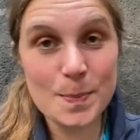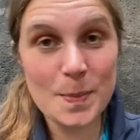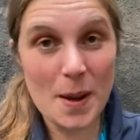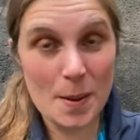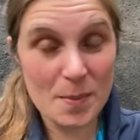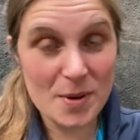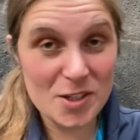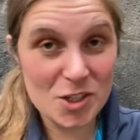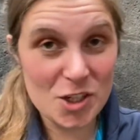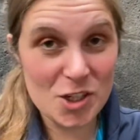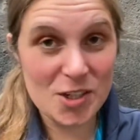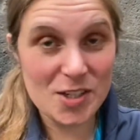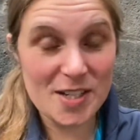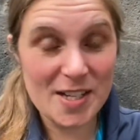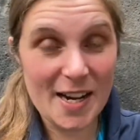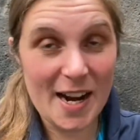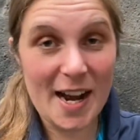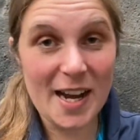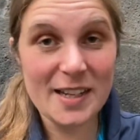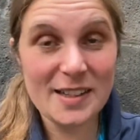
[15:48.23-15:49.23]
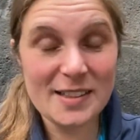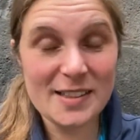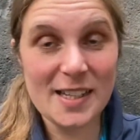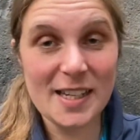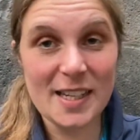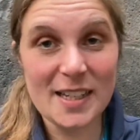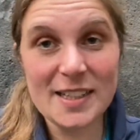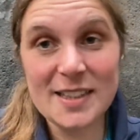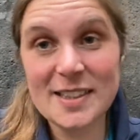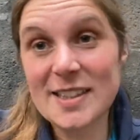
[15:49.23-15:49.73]
images and I
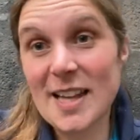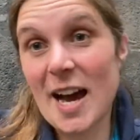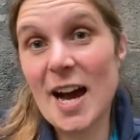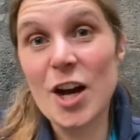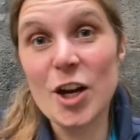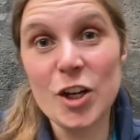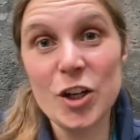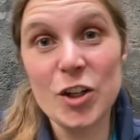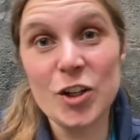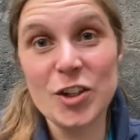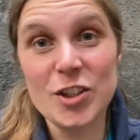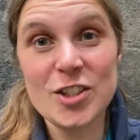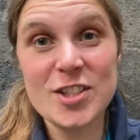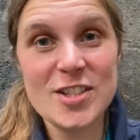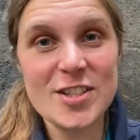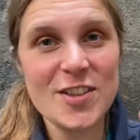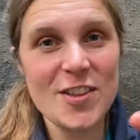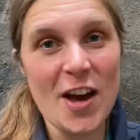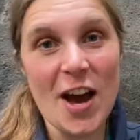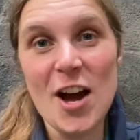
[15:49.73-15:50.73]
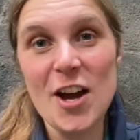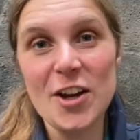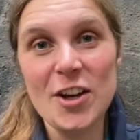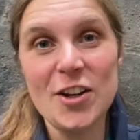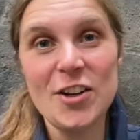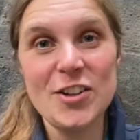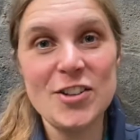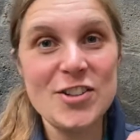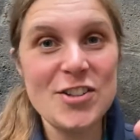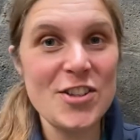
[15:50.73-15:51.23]
think that hurts, that
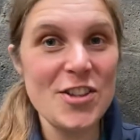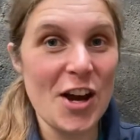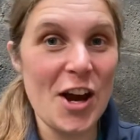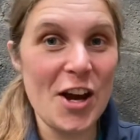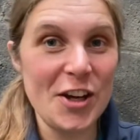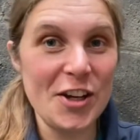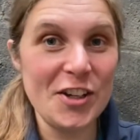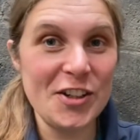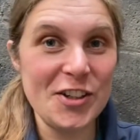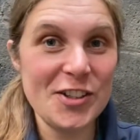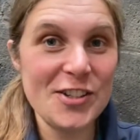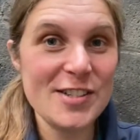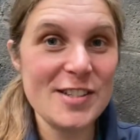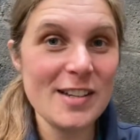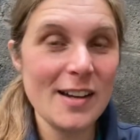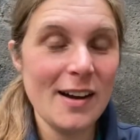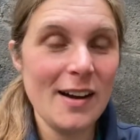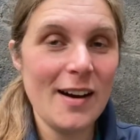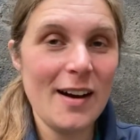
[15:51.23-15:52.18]
hurts, that hurts.